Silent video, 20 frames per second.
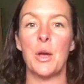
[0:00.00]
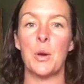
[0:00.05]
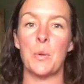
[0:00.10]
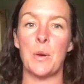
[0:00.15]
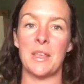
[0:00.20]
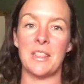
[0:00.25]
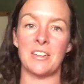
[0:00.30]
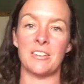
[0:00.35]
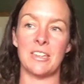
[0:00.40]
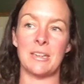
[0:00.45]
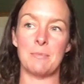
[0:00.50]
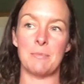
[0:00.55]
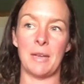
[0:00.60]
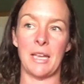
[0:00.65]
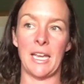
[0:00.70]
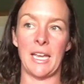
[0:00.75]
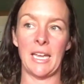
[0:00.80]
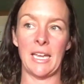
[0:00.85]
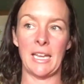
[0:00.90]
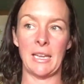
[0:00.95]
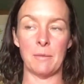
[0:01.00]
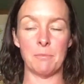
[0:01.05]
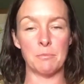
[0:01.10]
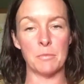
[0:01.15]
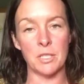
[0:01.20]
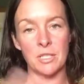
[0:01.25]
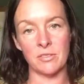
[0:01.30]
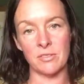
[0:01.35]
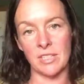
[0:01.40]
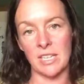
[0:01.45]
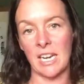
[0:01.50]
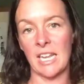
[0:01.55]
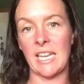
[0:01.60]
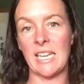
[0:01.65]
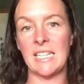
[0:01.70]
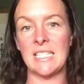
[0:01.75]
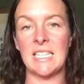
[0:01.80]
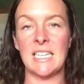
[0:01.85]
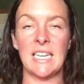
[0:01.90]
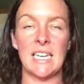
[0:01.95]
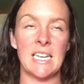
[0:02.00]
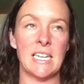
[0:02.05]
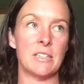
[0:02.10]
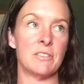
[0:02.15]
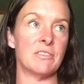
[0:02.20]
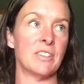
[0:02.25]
whether it be money related,